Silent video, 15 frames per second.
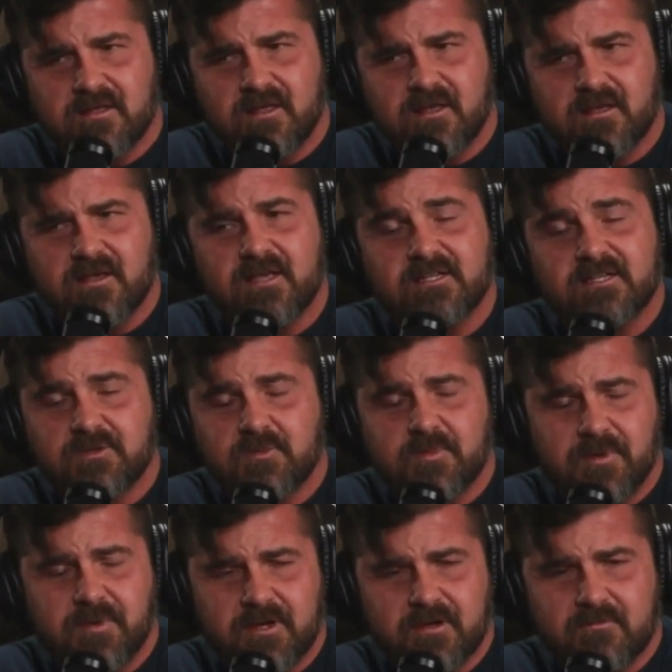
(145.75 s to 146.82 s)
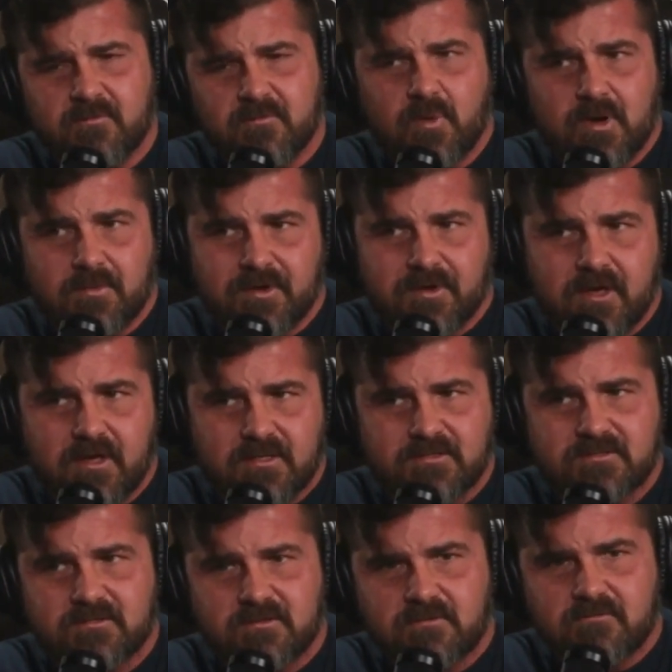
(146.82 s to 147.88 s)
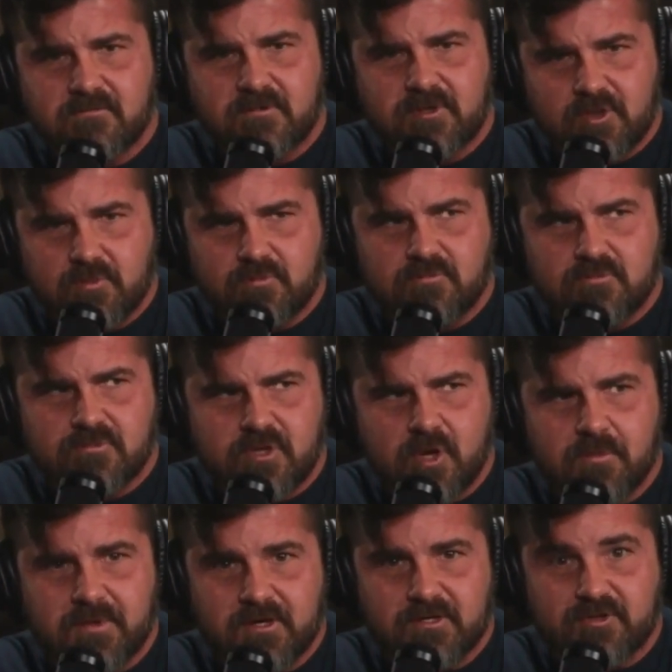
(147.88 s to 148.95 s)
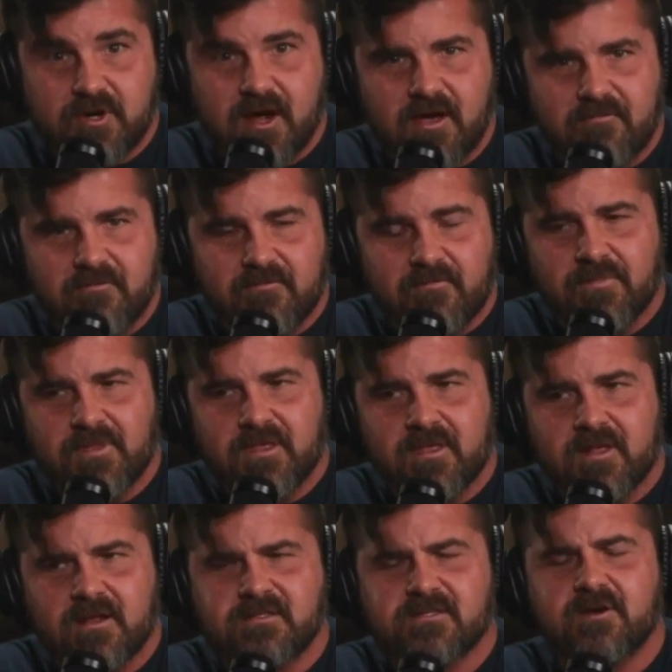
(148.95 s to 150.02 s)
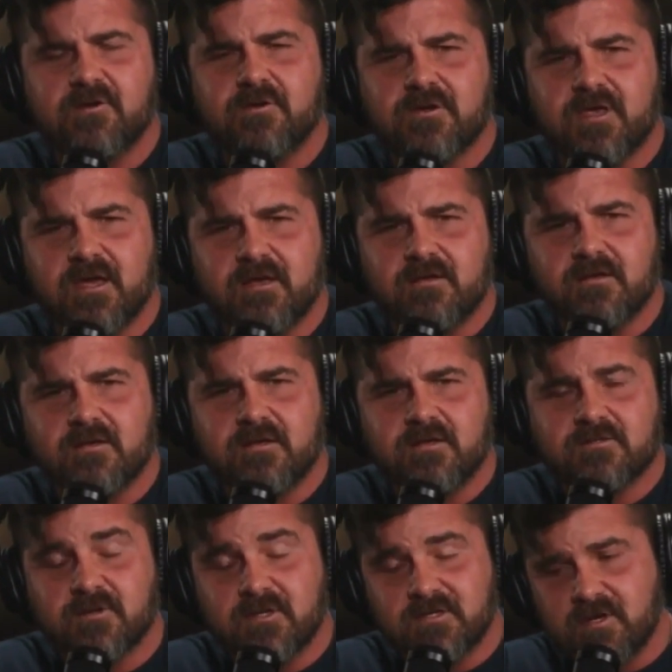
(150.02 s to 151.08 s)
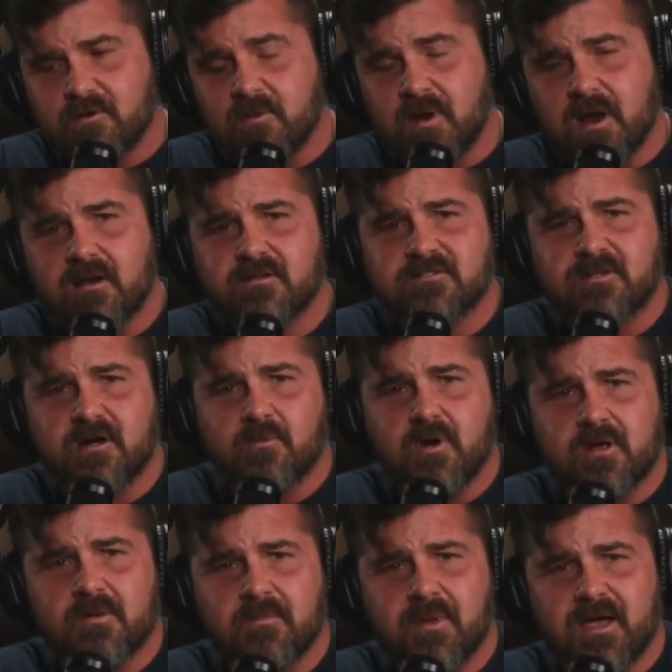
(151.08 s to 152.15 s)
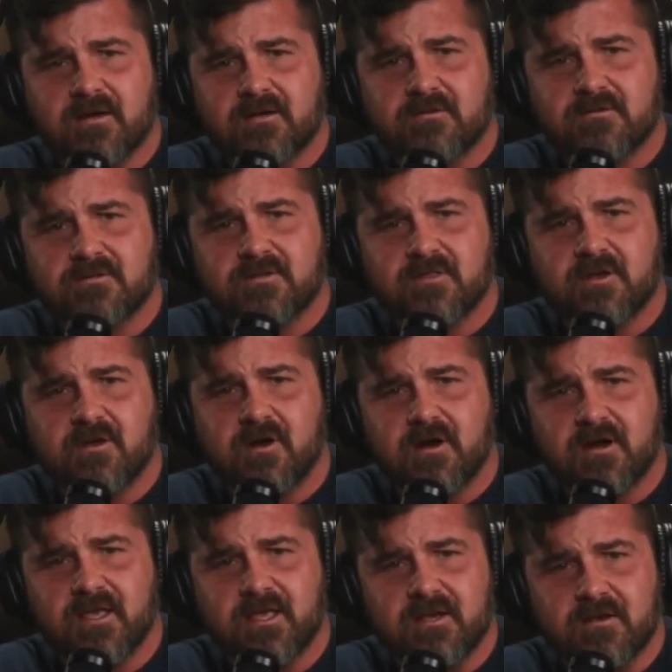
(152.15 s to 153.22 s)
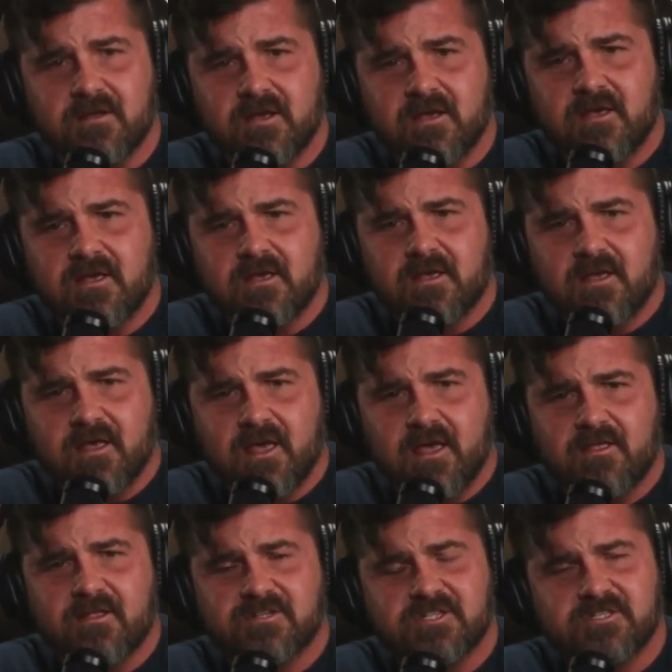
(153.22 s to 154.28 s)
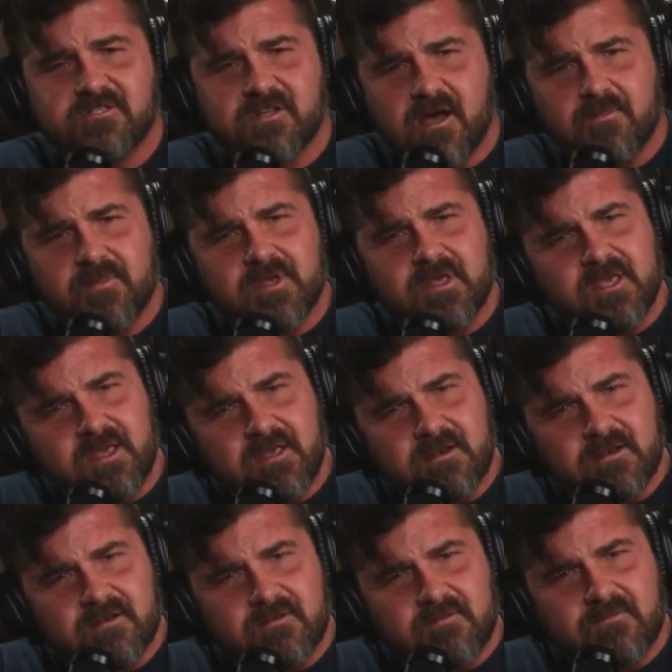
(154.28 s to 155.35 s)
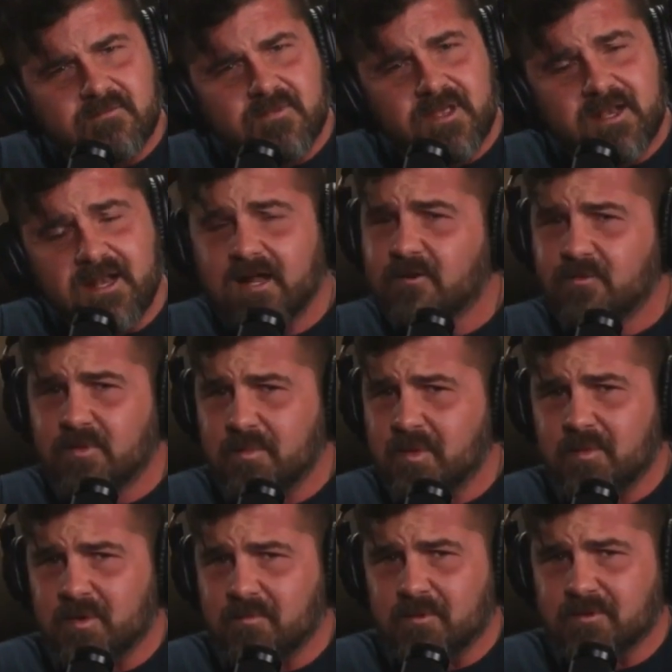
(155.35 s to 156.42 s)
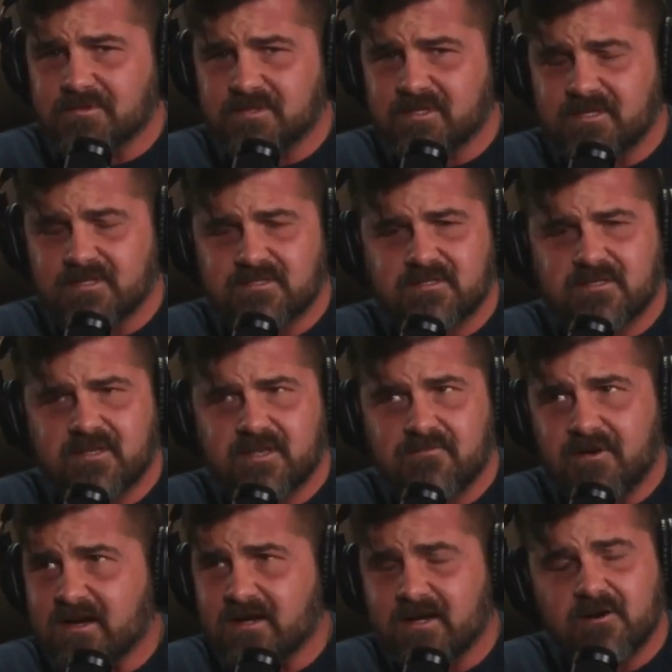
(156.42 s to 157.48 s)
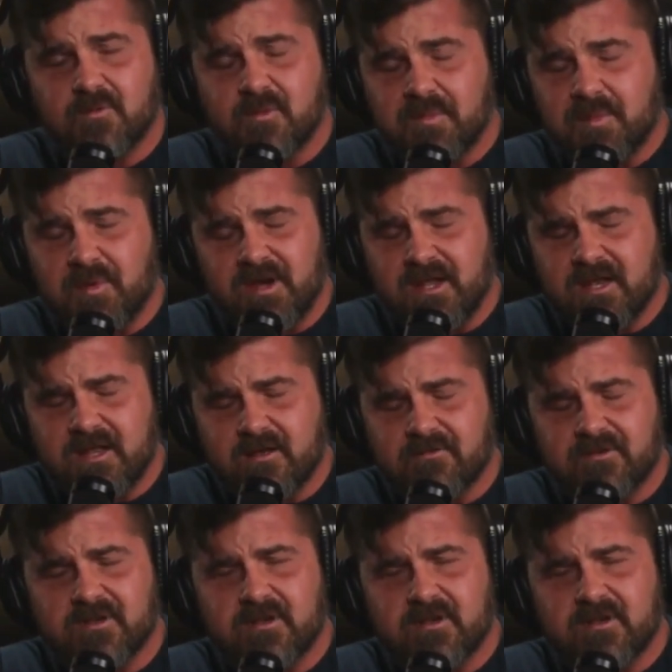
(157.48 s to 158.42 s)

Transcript: And she repeated, well, because you told me to drive. And I said, oh, okay. So I turned around and started walking back to the car again. And then she stopped me again. And I don't remember most of this. In fact, I don't remember any of it.